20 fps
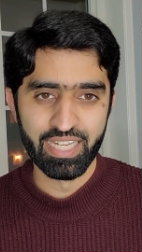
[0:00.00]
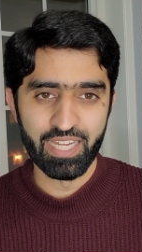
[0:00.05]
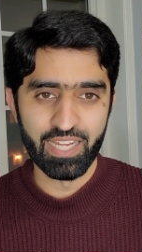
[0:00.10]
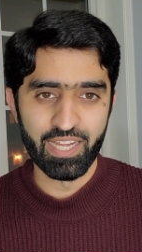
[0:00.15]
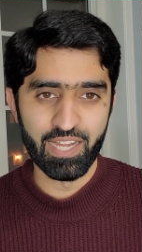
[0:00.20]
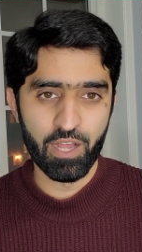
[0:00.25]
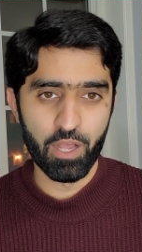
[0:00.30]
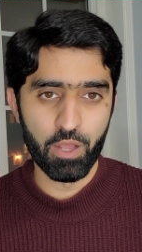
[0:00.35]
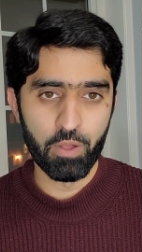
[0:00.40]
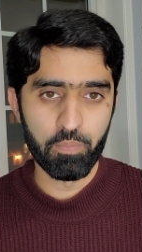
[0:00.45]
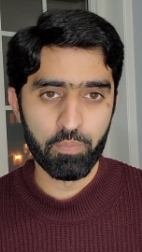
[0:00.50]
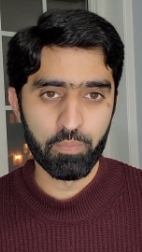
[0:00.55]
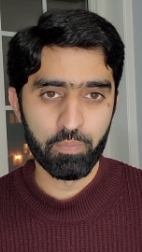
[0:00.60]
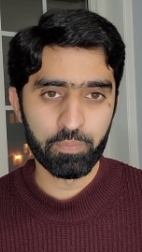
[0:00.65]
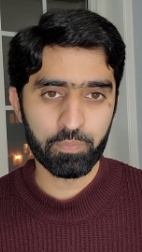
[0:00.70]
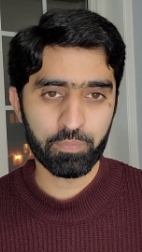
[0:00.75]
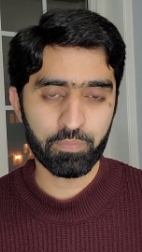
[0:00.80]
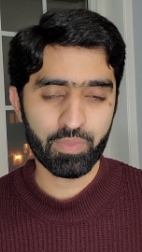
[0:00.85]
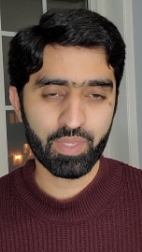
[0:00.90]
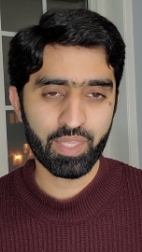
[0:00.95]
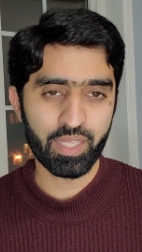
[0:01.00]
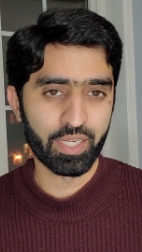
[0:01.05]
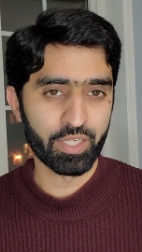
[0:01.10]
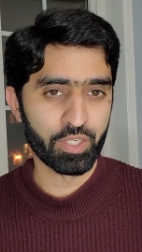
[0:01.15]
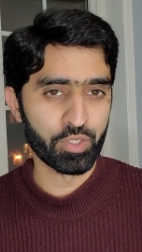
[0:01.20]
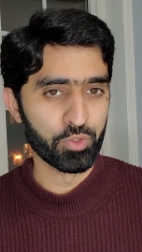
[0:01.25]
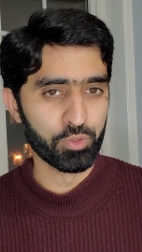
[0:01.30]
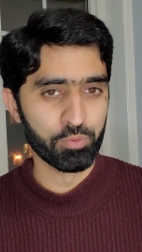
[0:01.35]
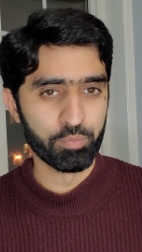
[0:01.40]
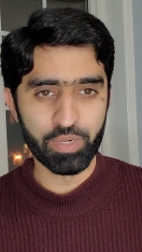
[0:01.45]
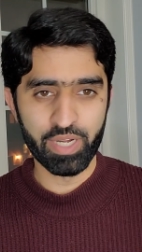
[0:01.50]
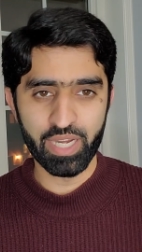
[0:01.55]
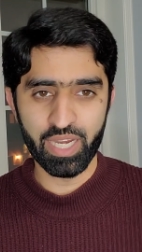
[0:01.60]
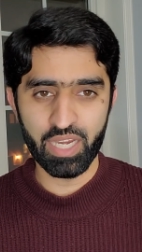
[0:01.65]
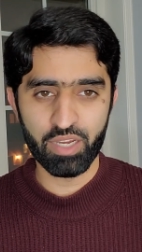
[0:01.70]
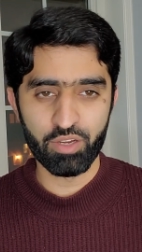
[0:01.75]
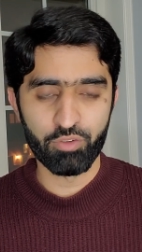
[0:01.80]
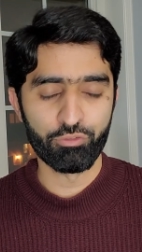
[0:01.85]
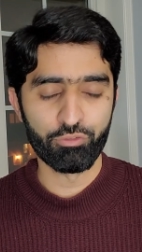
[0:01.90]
um, and do pray